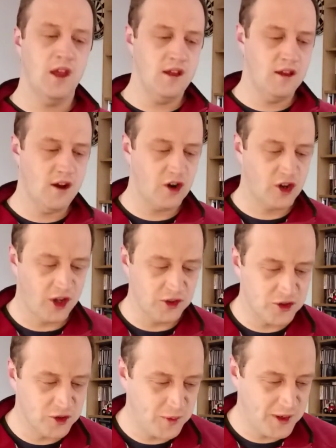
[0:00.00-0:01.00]
in our
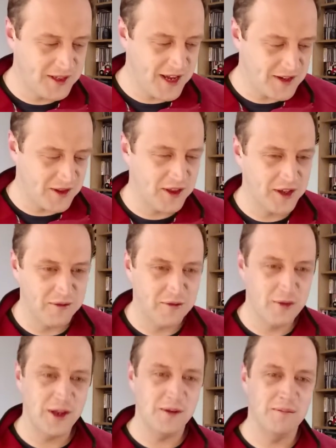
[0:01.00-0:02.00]
culture, we tend to think of
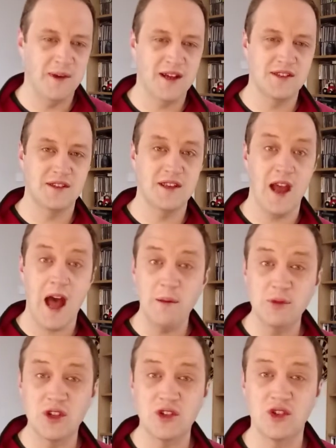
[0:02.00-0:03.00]
freedom as the
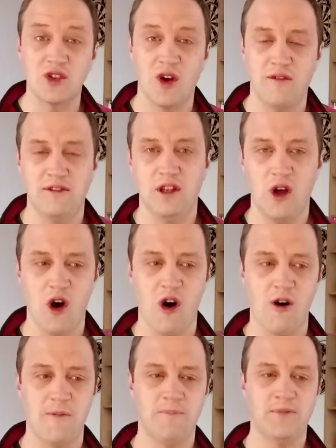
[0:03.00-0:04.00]
absence of
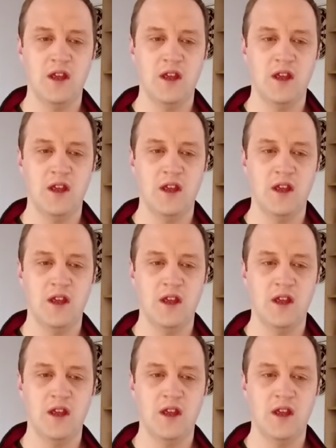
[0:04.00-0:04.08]
law.